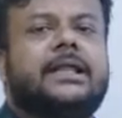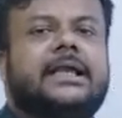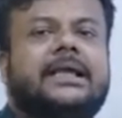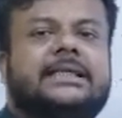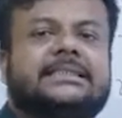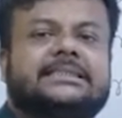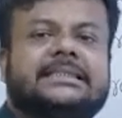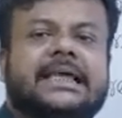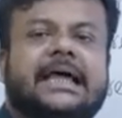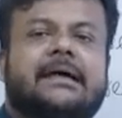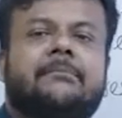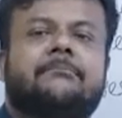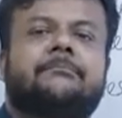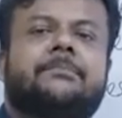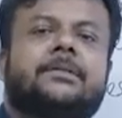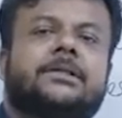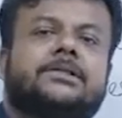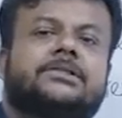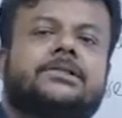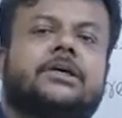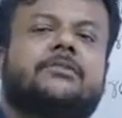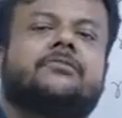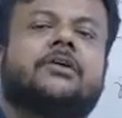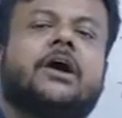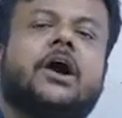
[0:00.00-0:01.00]

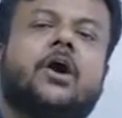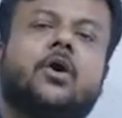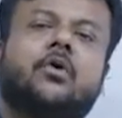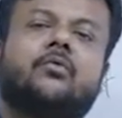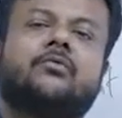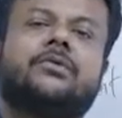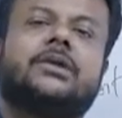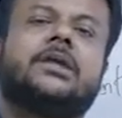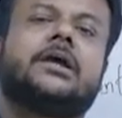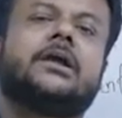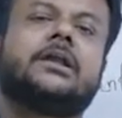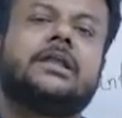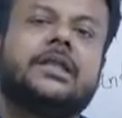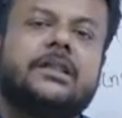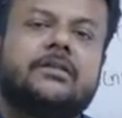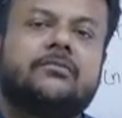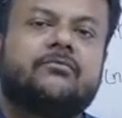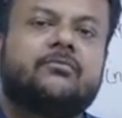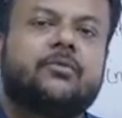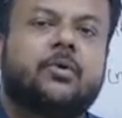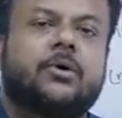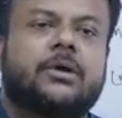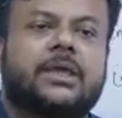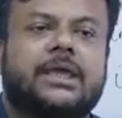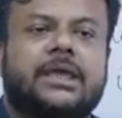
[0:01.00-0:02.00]
examples of how we are
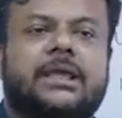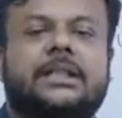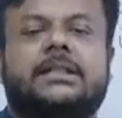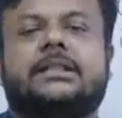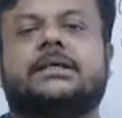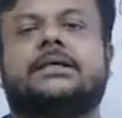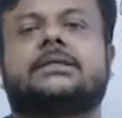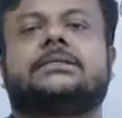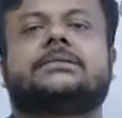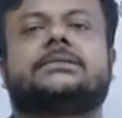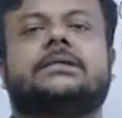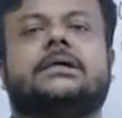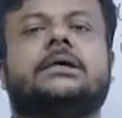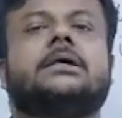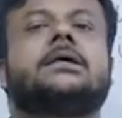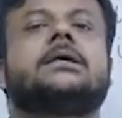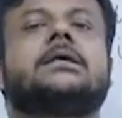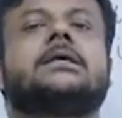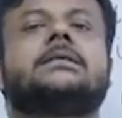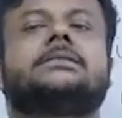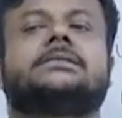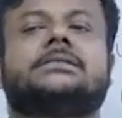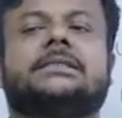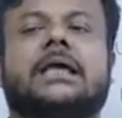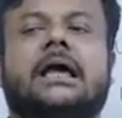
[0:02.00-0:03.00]
invoking this
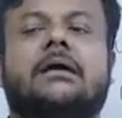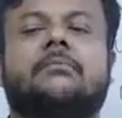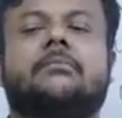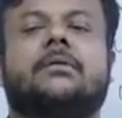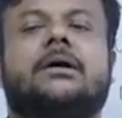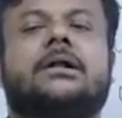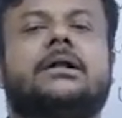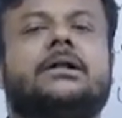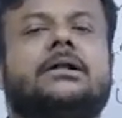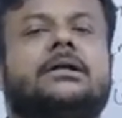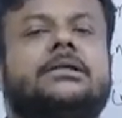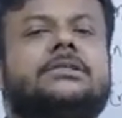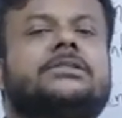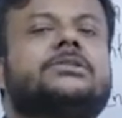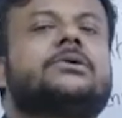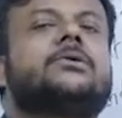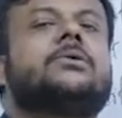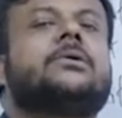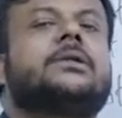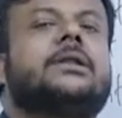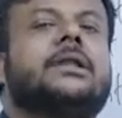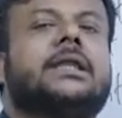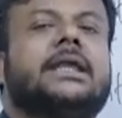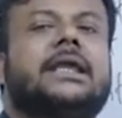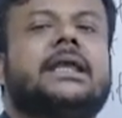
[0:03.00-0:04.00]
sum
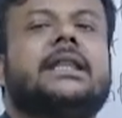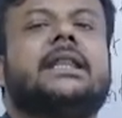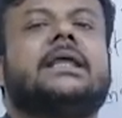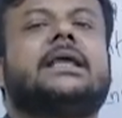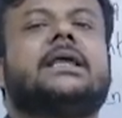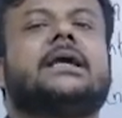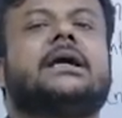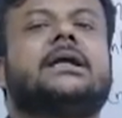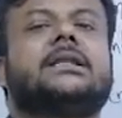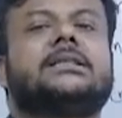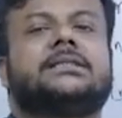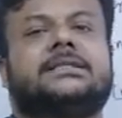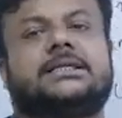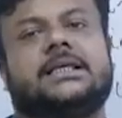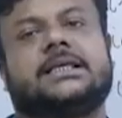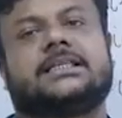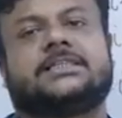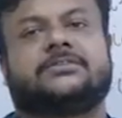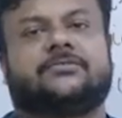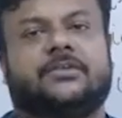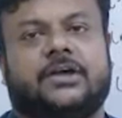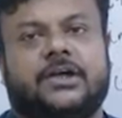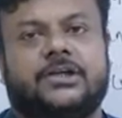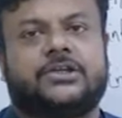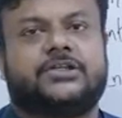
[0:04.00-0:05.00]
underscore in
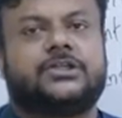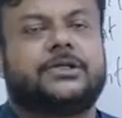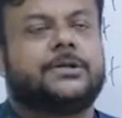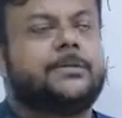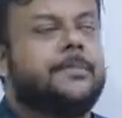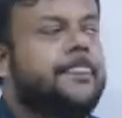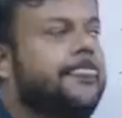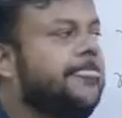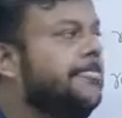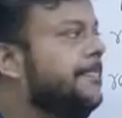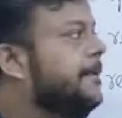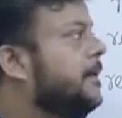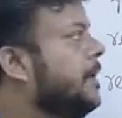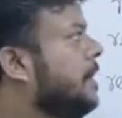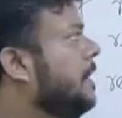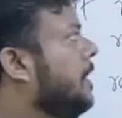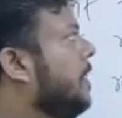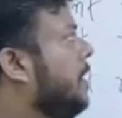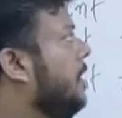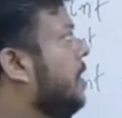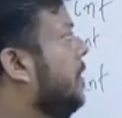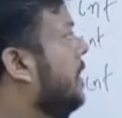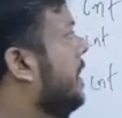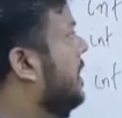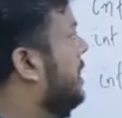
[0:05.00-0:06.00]
args function.
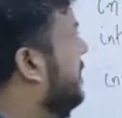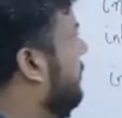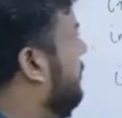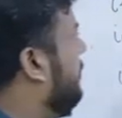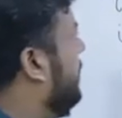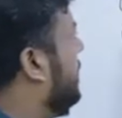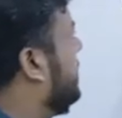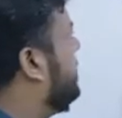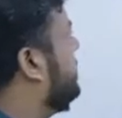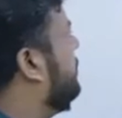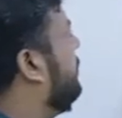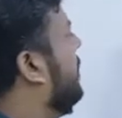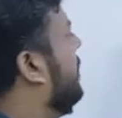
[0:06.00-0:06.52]
Look at the first